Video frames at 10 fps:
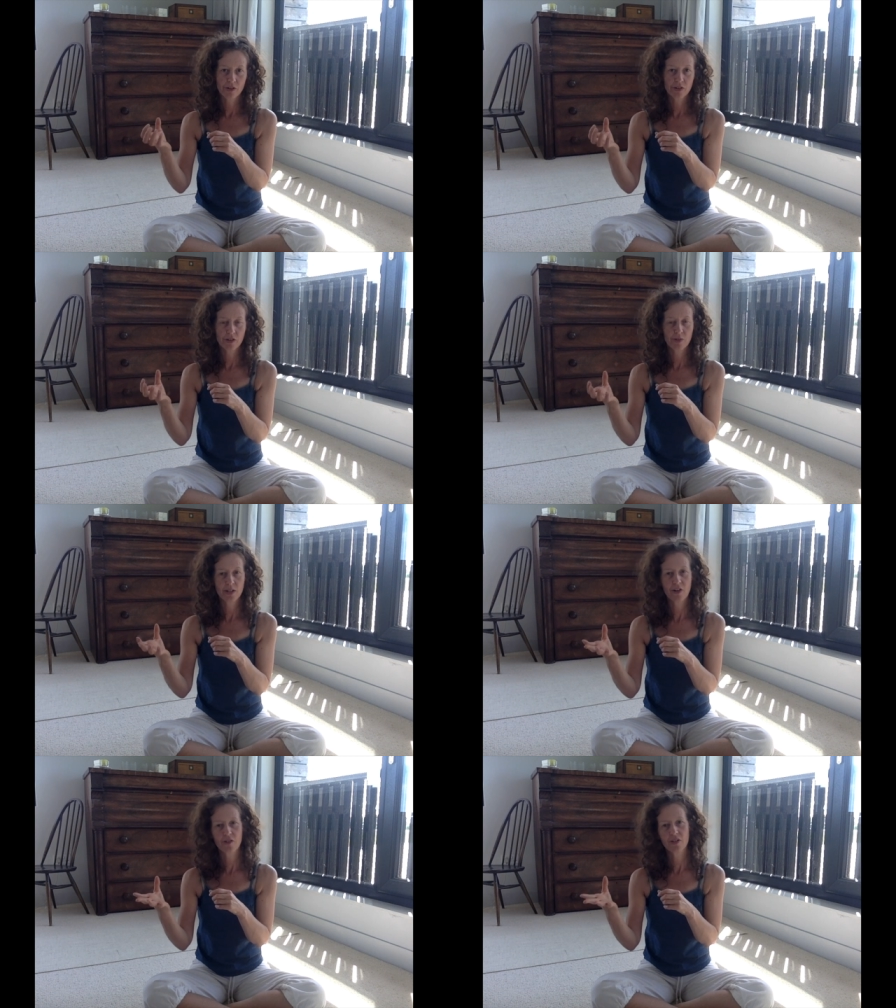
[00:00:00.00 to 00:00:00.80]
So we're
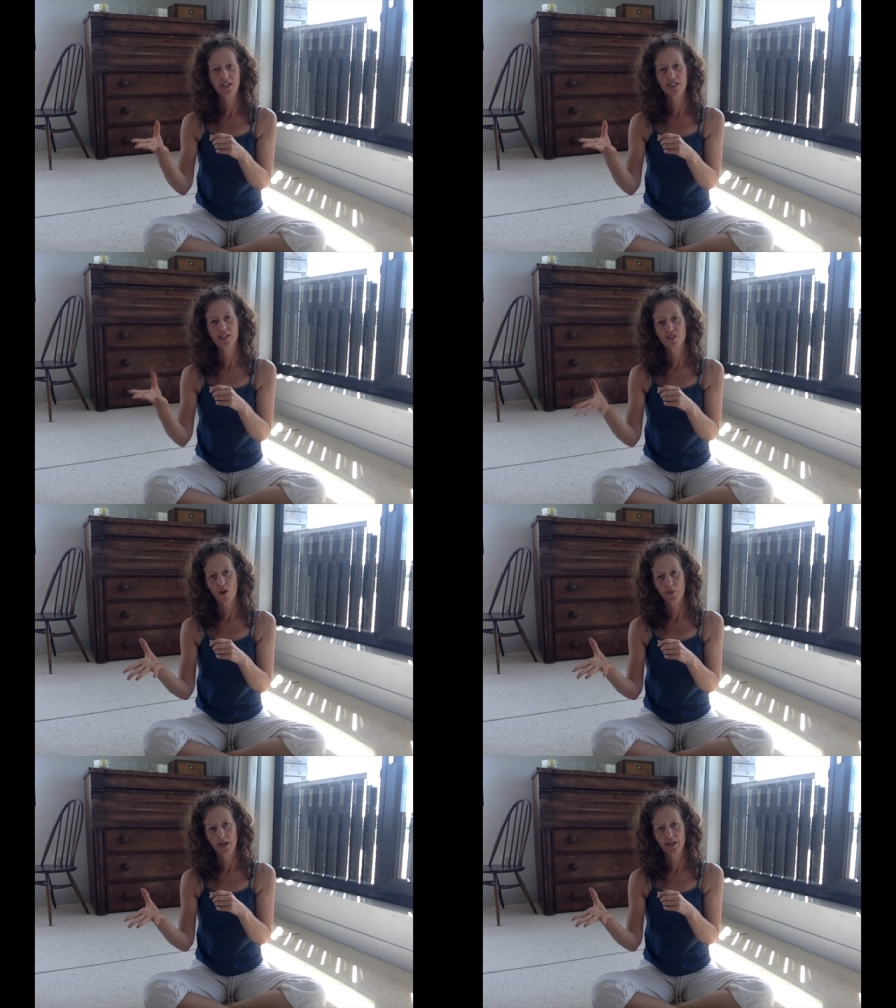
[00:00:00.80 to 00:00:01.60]
not really
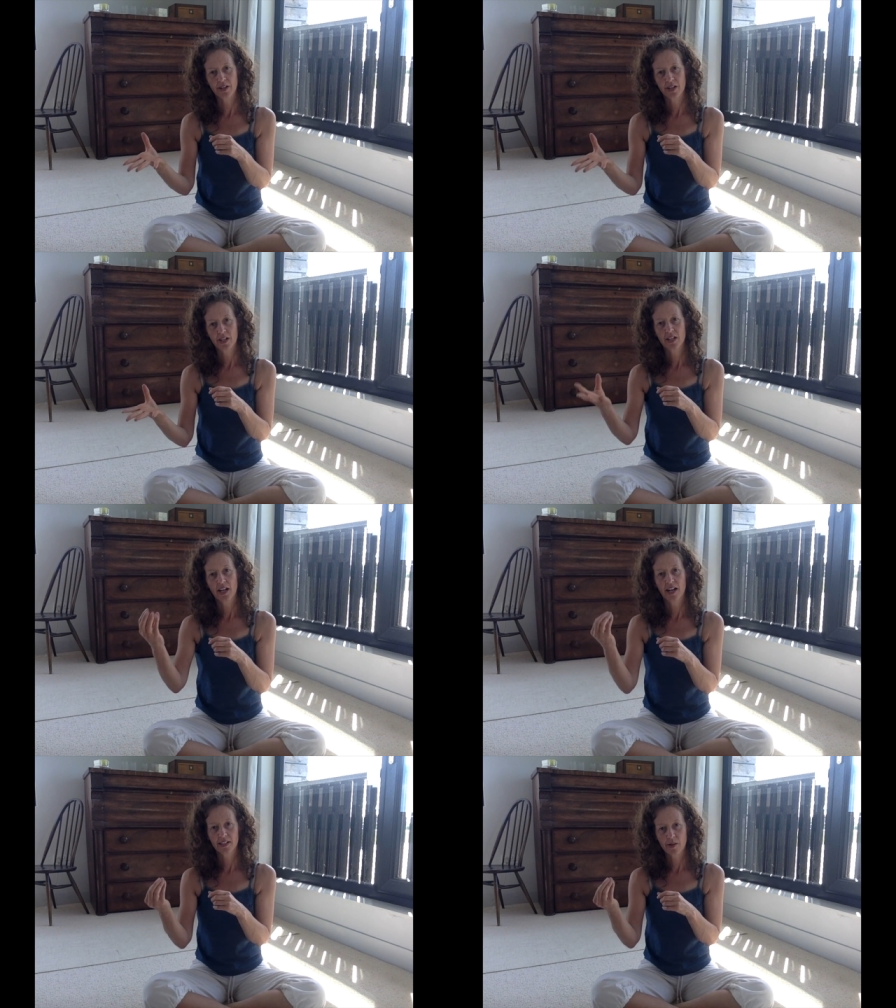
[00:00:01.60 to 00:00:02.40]
stopping
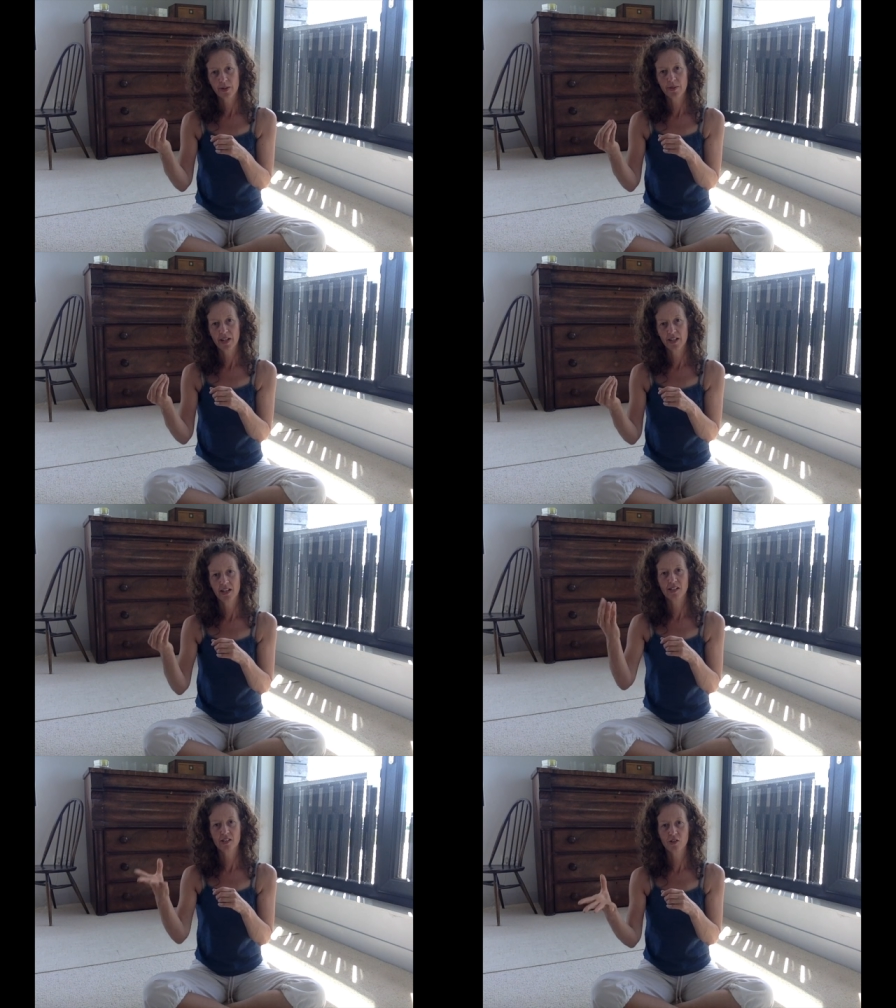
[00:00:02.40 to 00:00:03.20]
and coming in
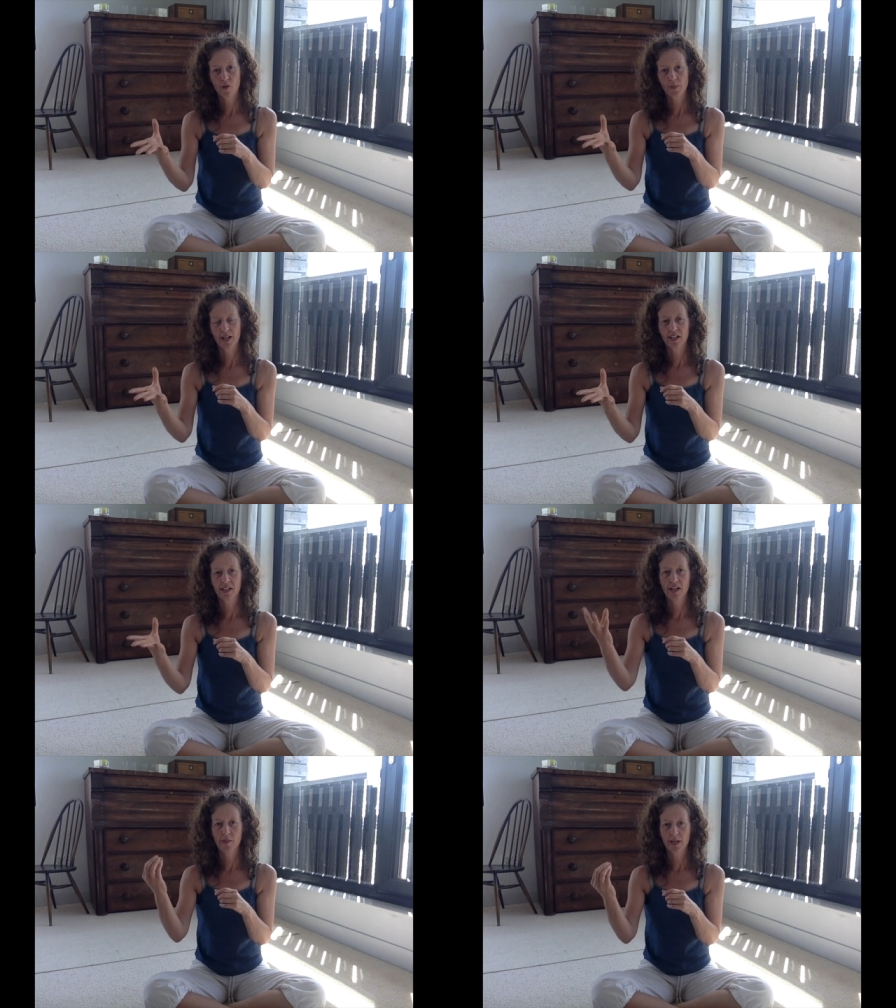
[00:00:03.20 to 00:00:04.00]
and stopping
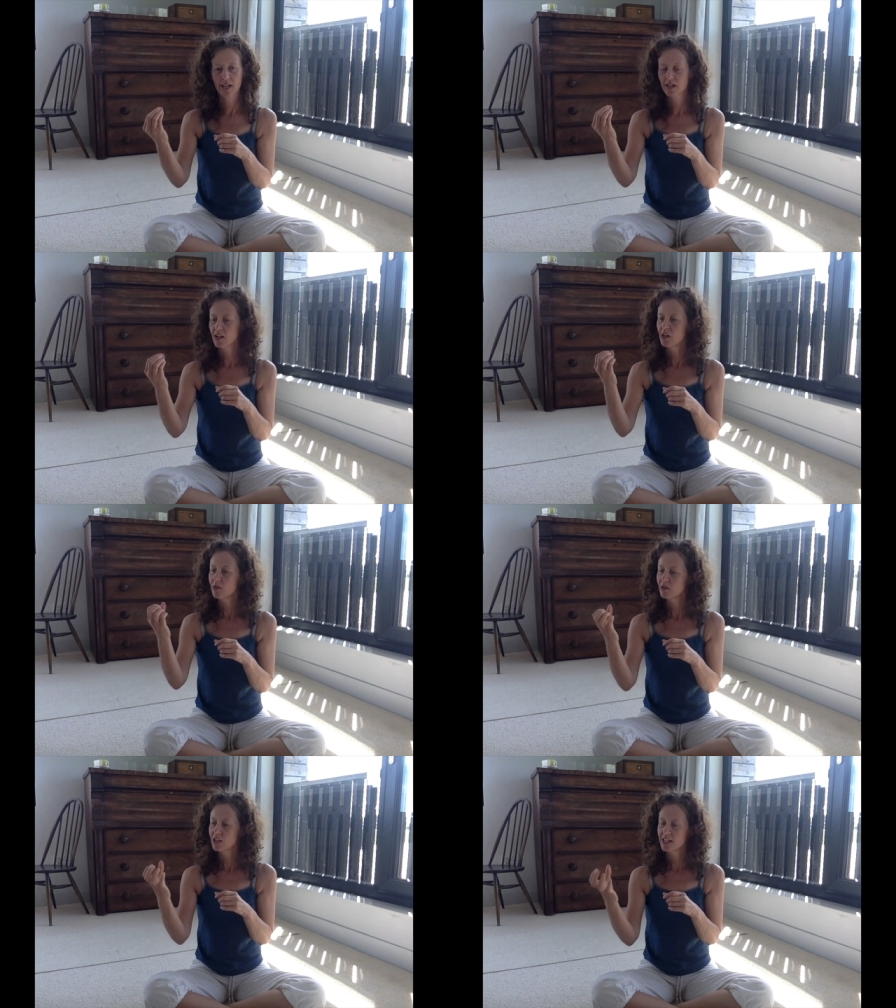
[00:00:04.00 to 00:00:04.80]
and coming in.
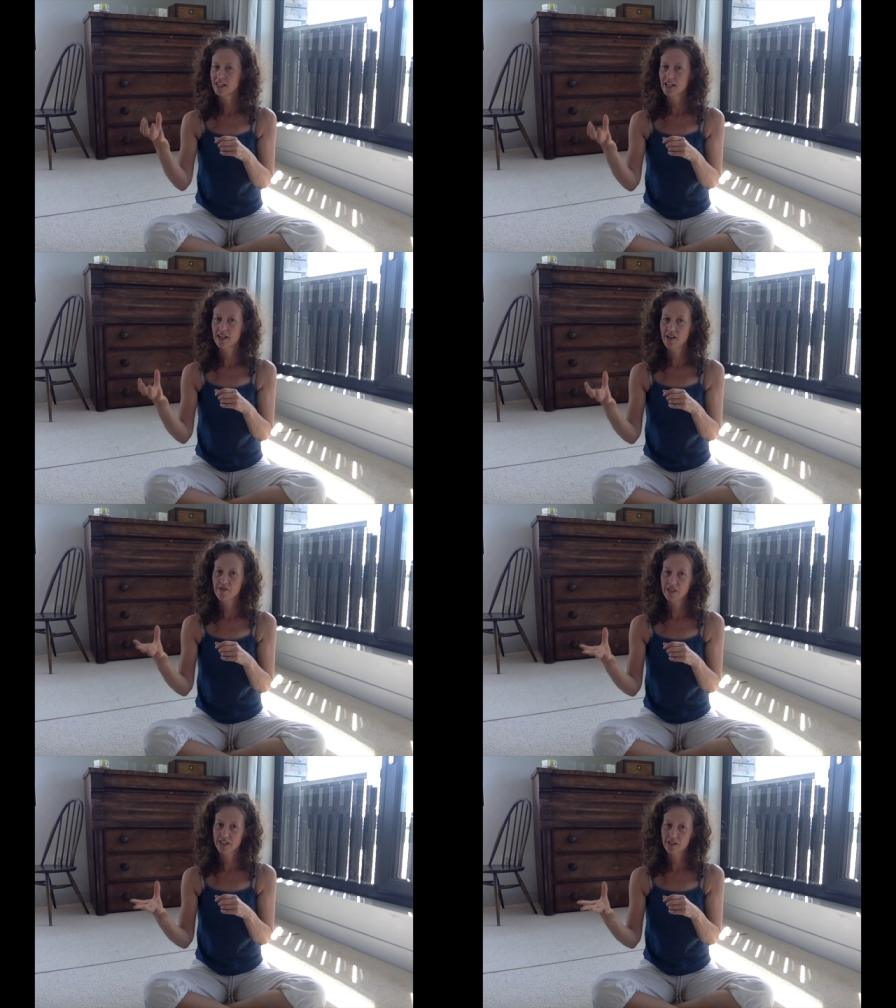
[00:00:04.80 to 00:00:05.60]
We're trying to get that
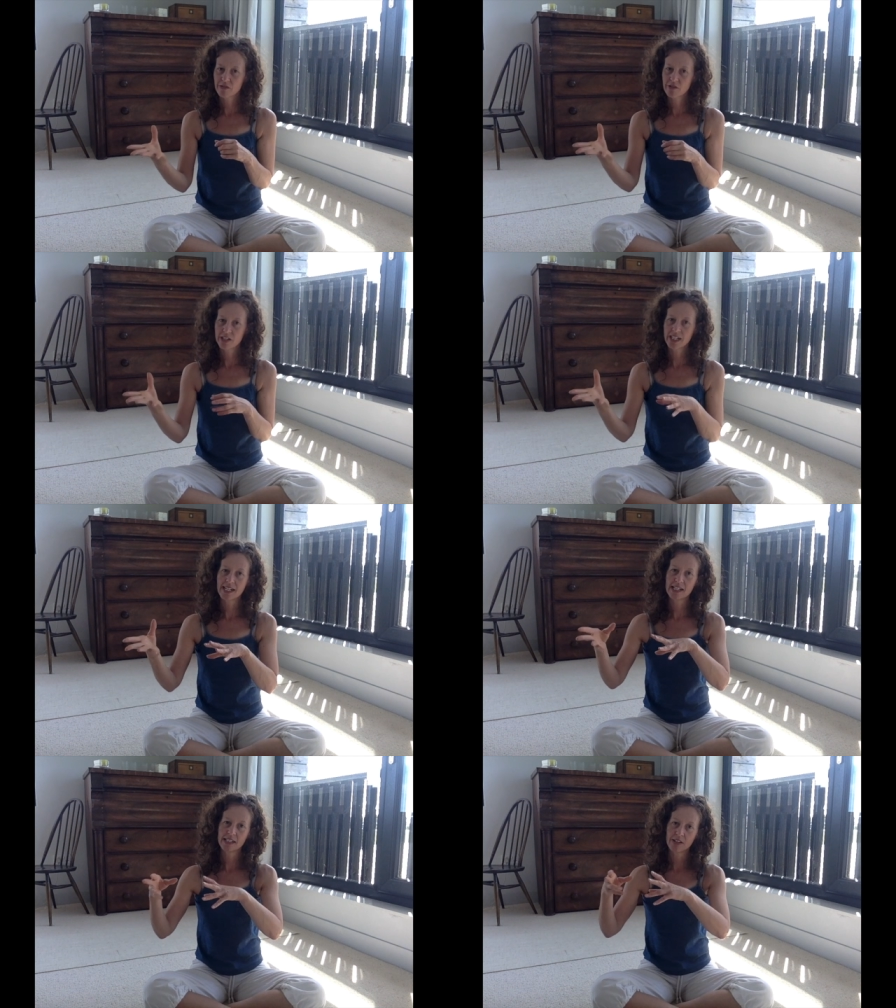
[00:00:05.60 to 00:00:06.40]
feeling of really
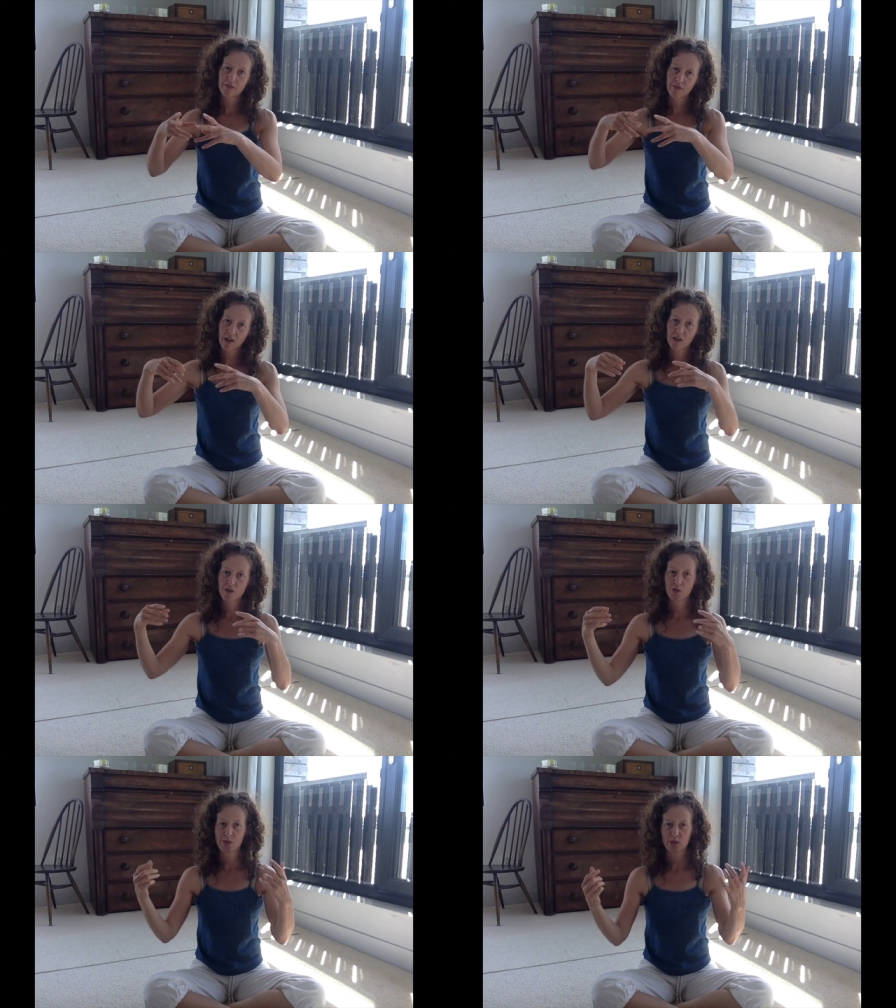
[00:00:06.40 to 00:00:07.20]
easy flow
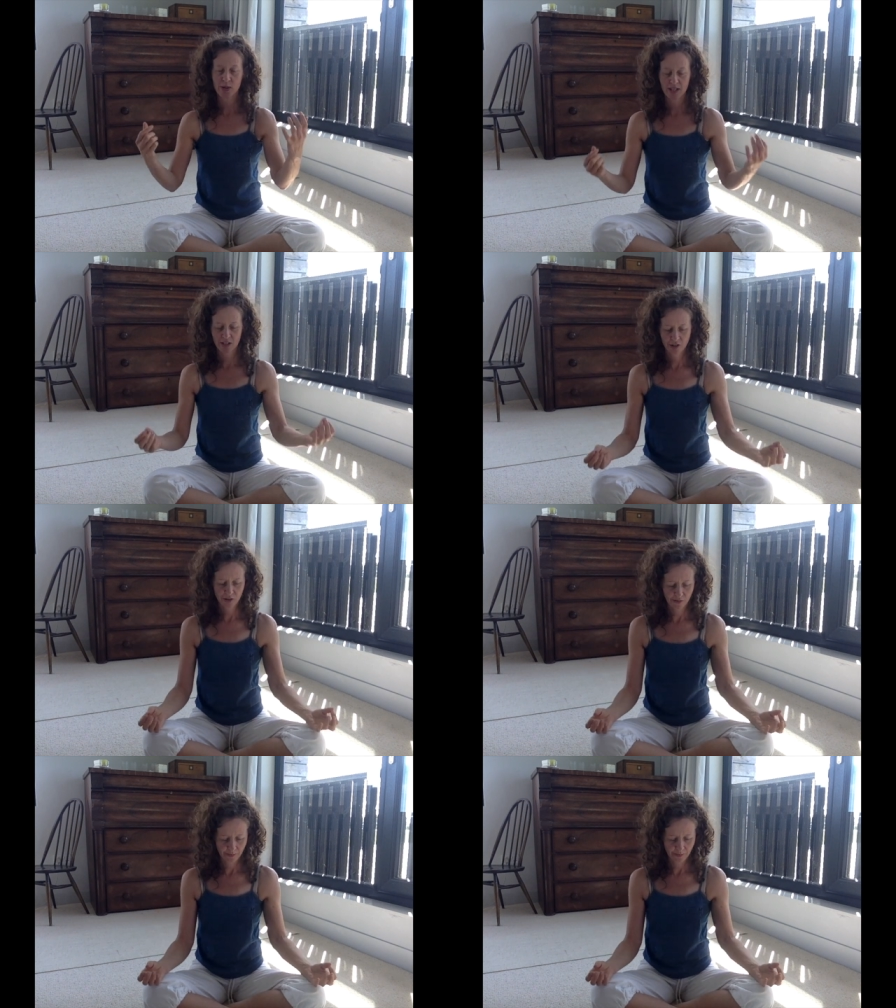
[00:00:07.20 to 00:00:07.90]
between the two.